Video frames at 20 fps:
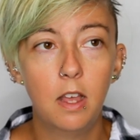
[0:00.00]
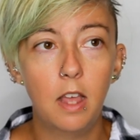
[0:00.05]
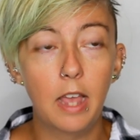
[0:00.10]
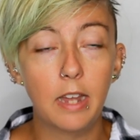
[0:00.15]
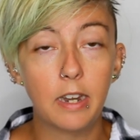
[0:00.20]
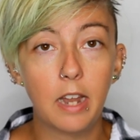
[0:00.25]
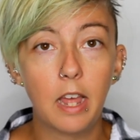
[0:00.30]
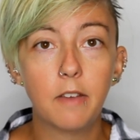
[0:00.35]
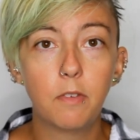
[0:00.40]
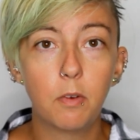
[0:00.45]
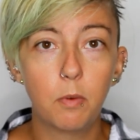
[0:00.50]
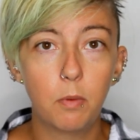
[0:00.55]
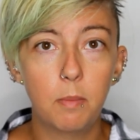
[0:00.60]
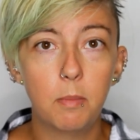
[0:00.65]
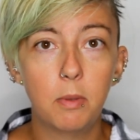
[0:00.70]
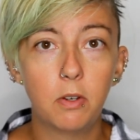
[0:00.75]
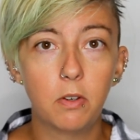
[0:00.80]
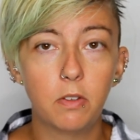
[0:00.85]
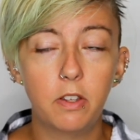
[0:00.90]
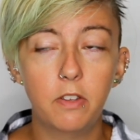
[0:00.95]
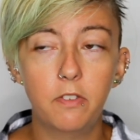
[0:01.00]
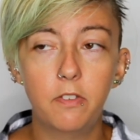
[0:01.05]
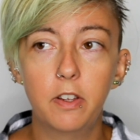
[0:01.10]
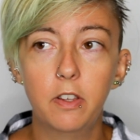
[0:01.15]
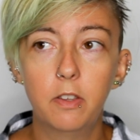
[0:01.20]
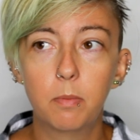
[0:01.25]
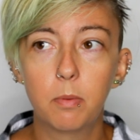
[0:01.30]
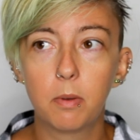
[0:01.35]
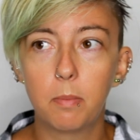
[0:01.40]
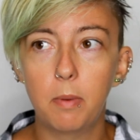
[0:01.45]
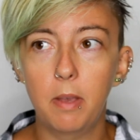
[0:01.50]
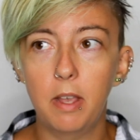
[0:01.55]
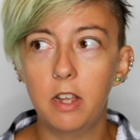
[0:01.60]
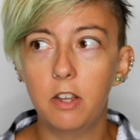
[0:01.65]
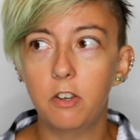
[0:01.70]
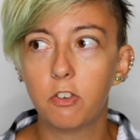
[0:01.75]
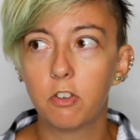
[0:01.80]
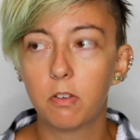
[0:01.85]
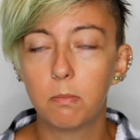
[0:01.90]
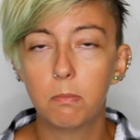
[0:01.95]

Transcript: and I have a women only Facebook page,